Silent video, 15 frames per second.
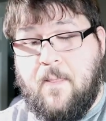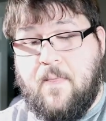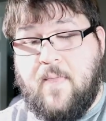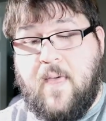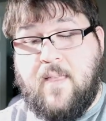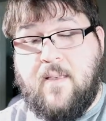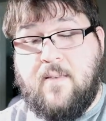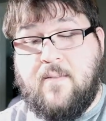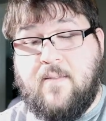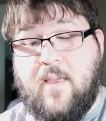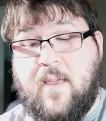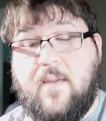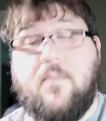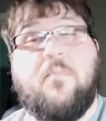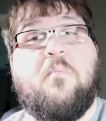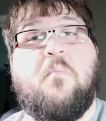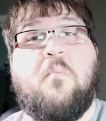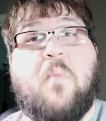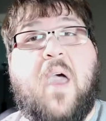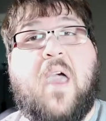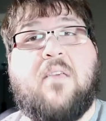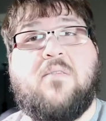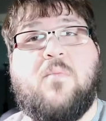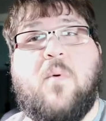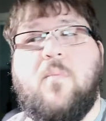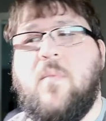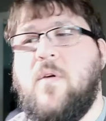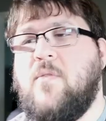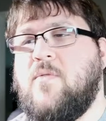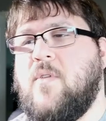That is the maximum
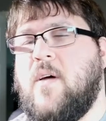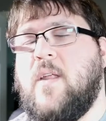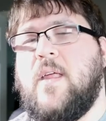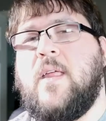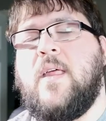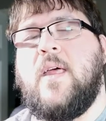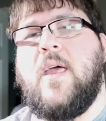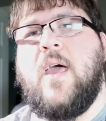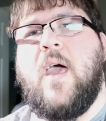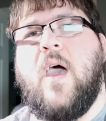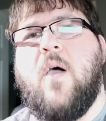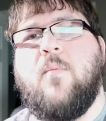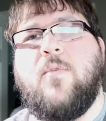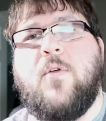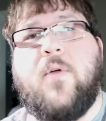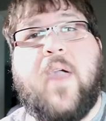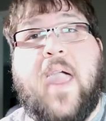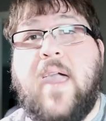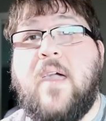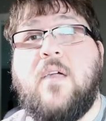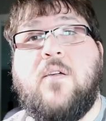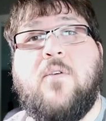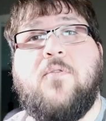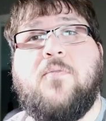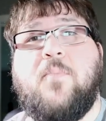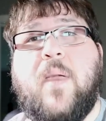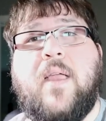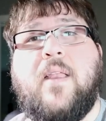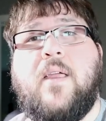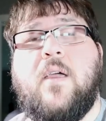boost on it. You can't use
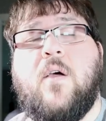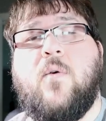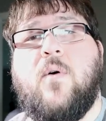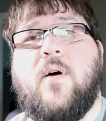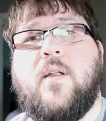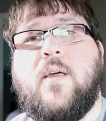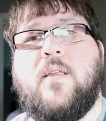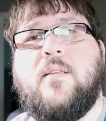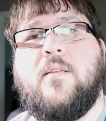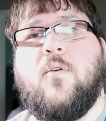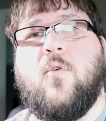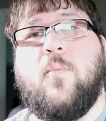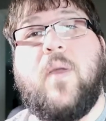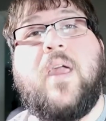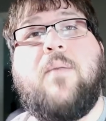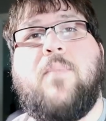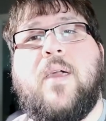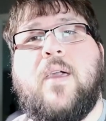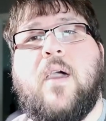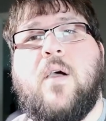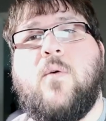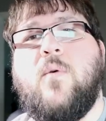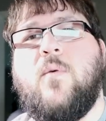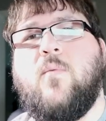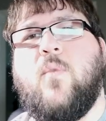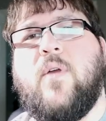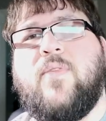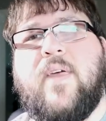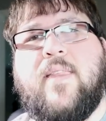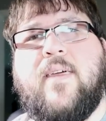PDO on it, or PBO, and
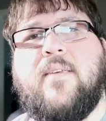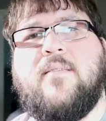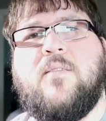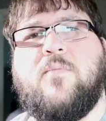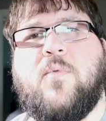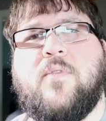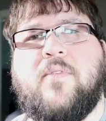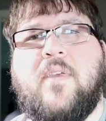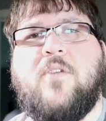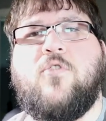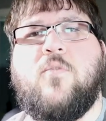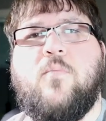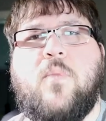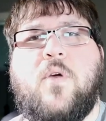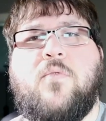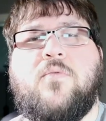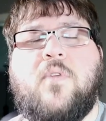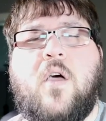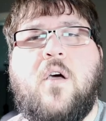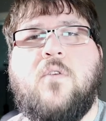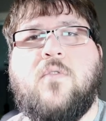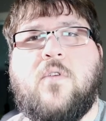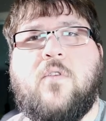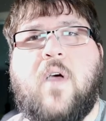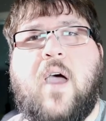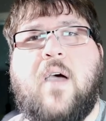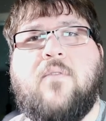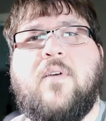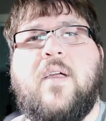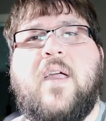what that is Precision Boost
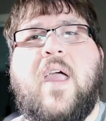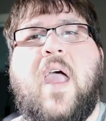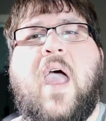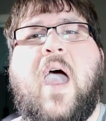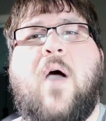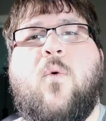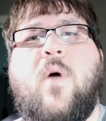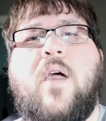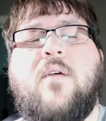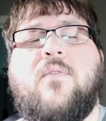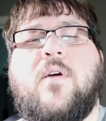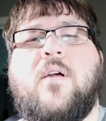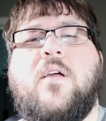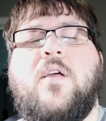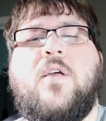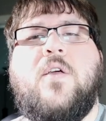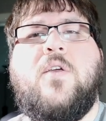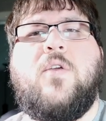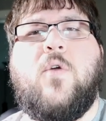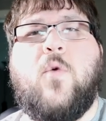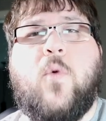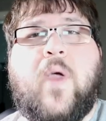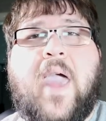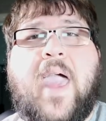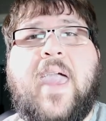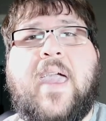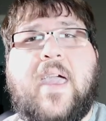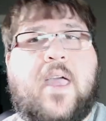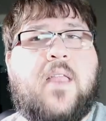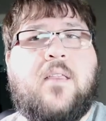Overdrive. However, you
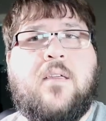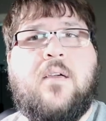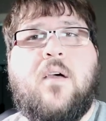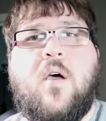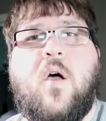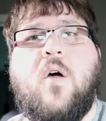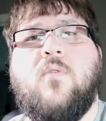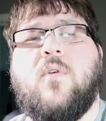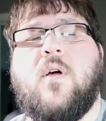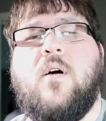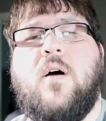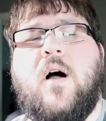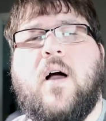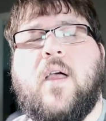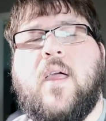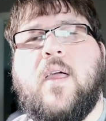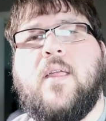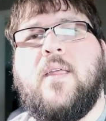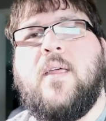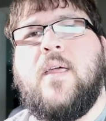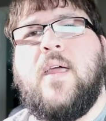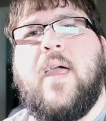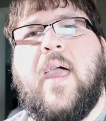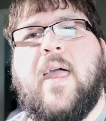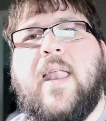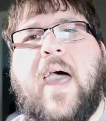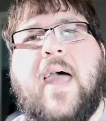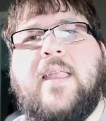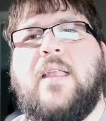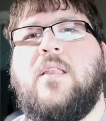can overclock it. And
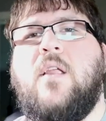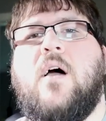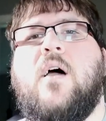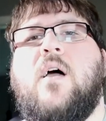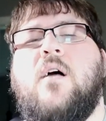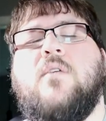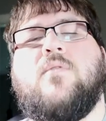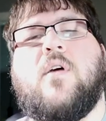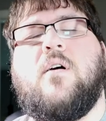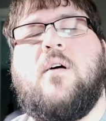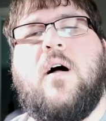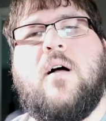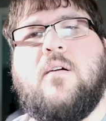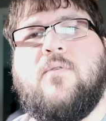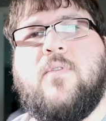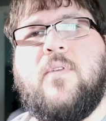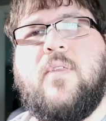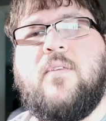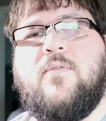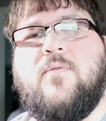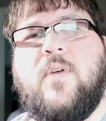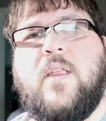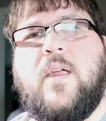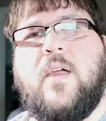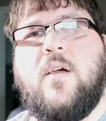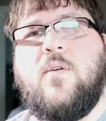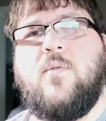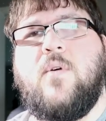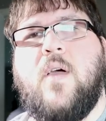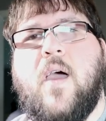I did not overclock for this
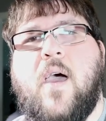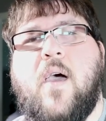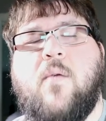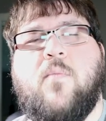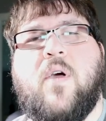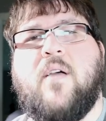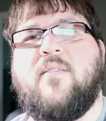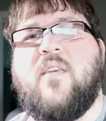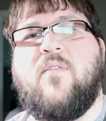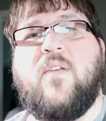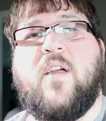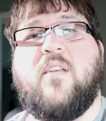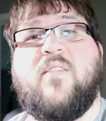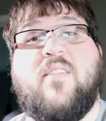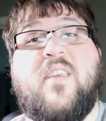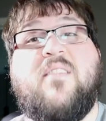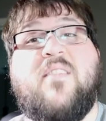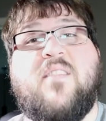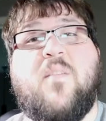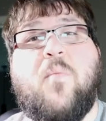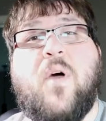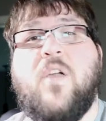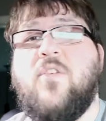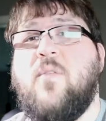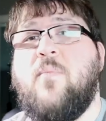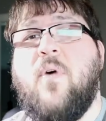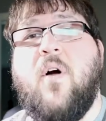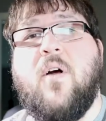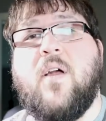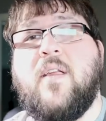video because I figured this is a budget
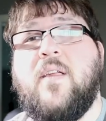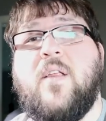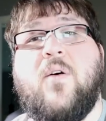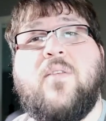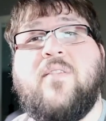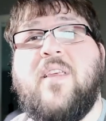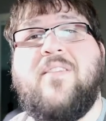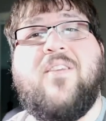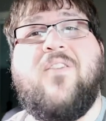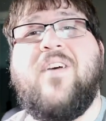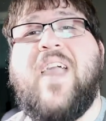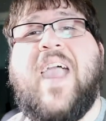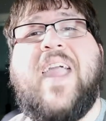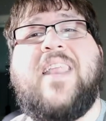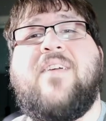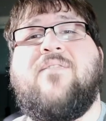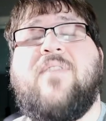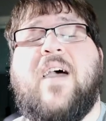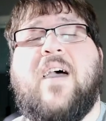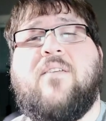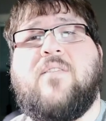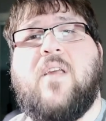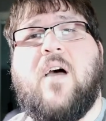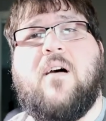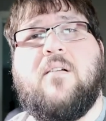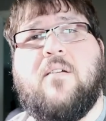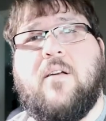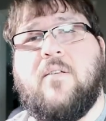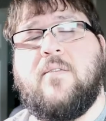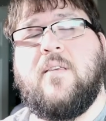part. It's only
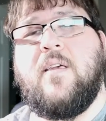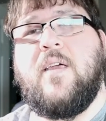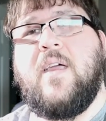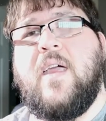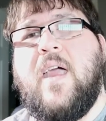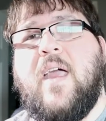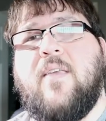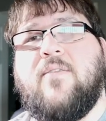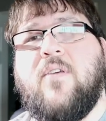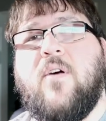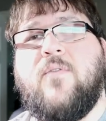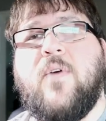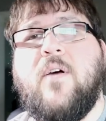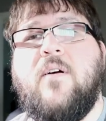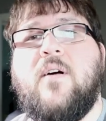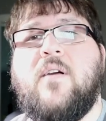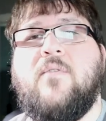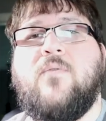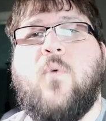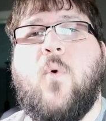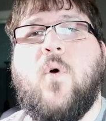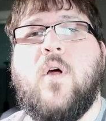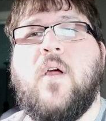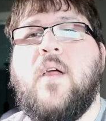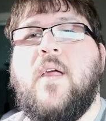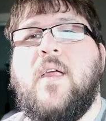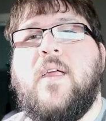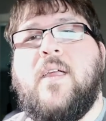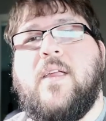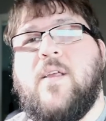$85. And so if you're looking for,
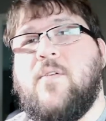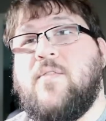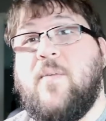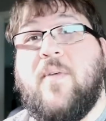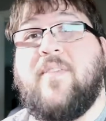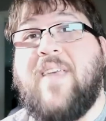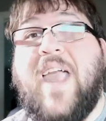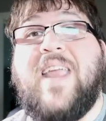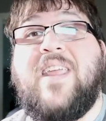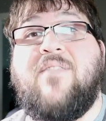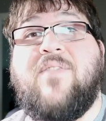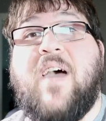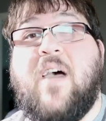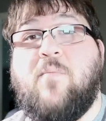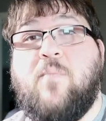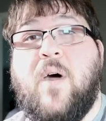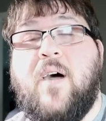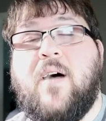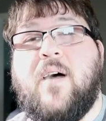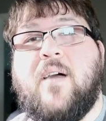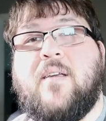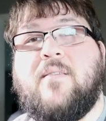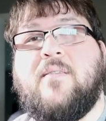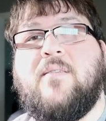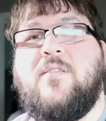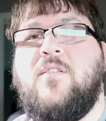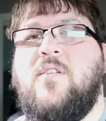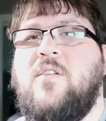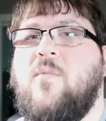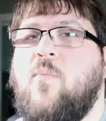something that's 85 bucks,
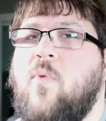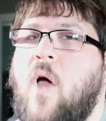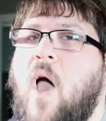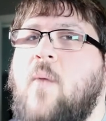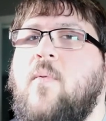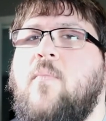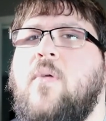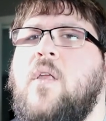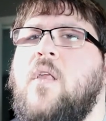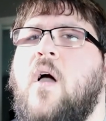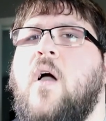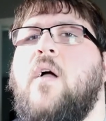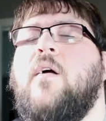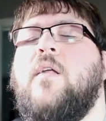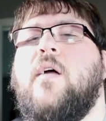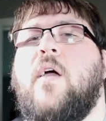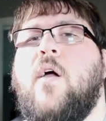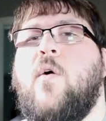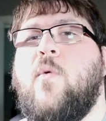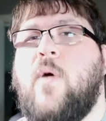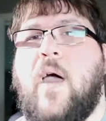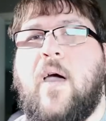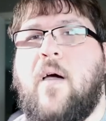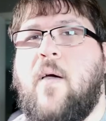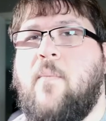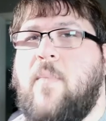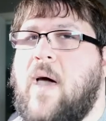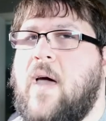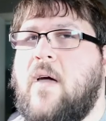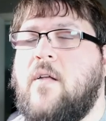you're probably not going to go out
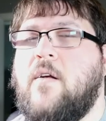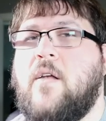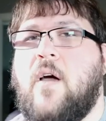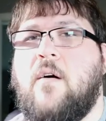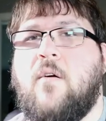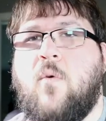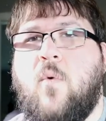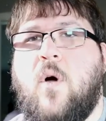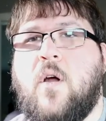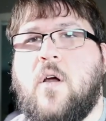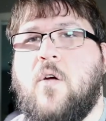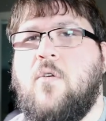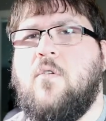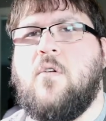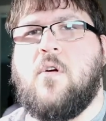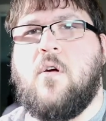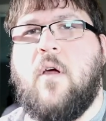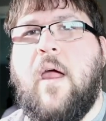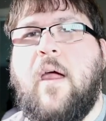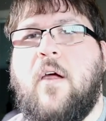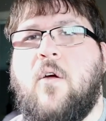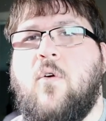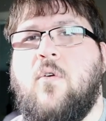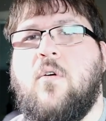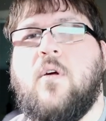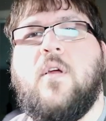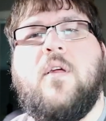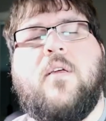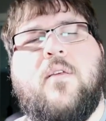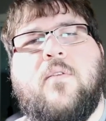and buy a $100 water cooler or air
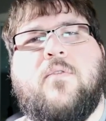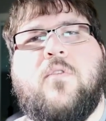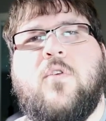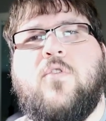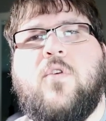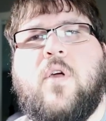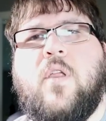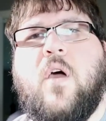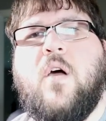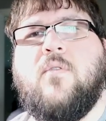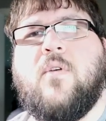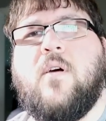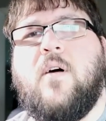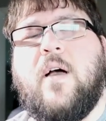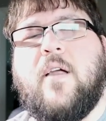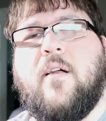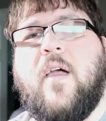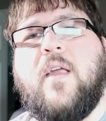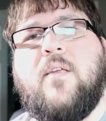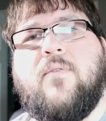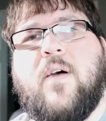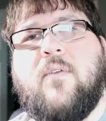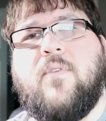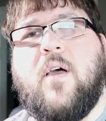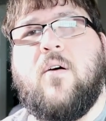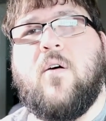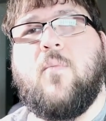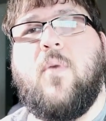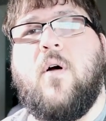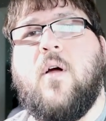cooler so that you can overclock your
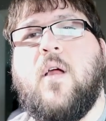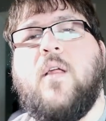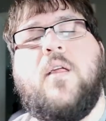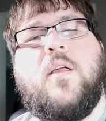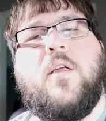$85 part.